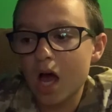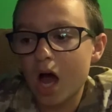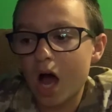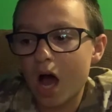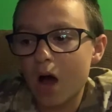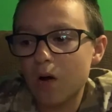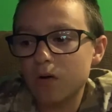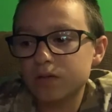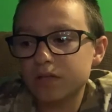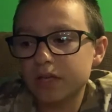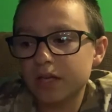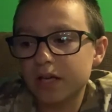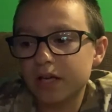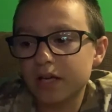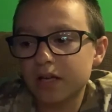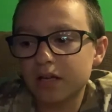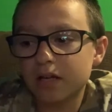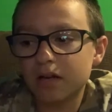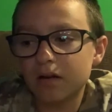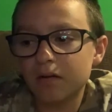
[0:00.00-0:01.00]
I was
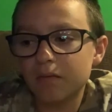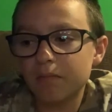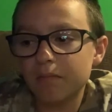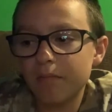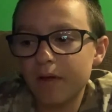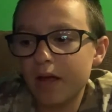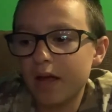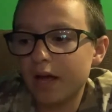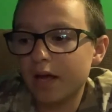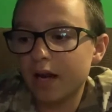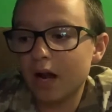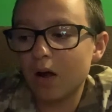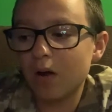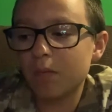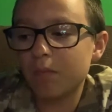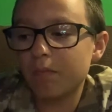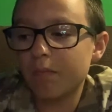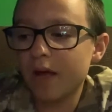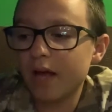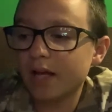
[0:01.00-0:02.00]
thinking, man,
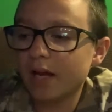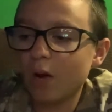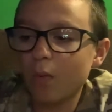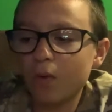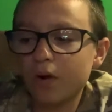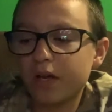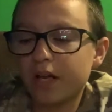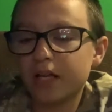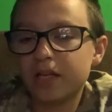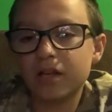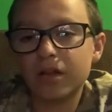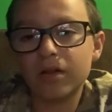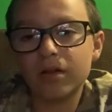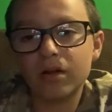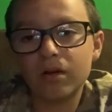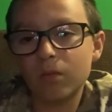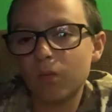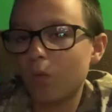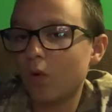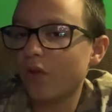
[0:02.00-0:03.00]
man, I want to get to
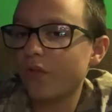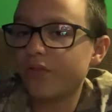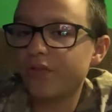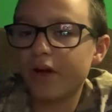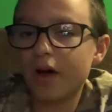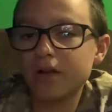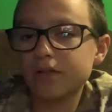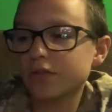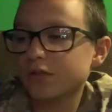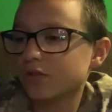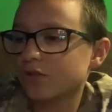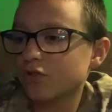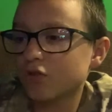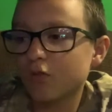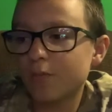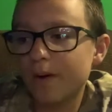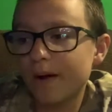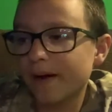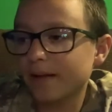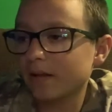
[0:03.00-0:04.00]
1,000 so
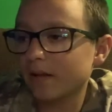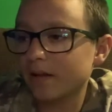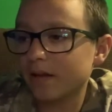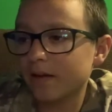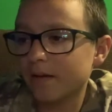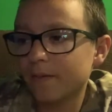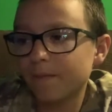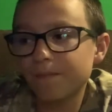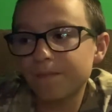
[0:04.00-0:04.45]
badly.